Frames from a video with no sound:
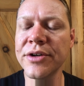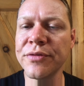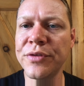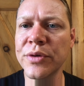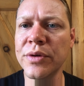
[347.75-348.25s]

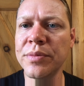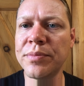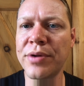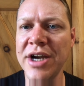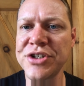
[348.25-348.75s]
fuel
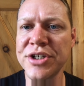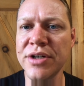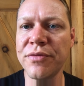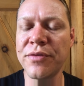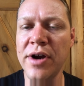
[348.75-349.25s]

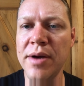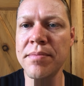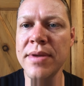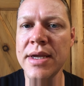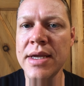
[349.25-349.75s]
pressure
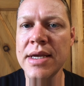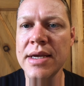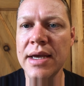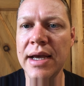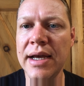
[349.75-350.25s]
from
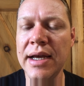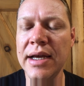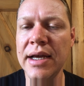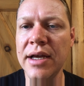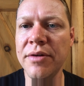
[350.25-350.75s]

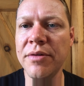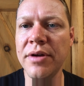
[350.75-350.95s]
the